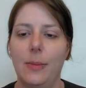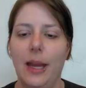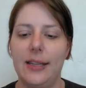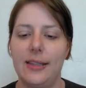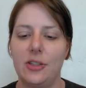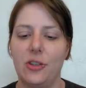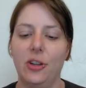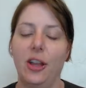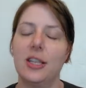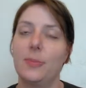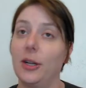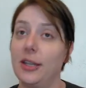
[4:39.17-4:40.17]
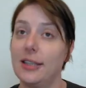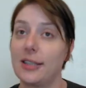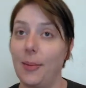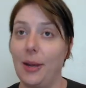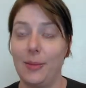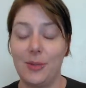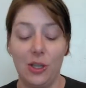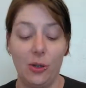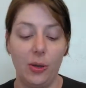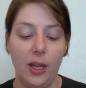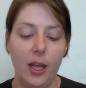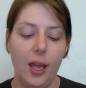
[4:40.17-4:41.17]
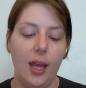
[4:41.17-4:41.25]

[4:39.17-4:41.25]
My sister-in-law's birthday is coming up soon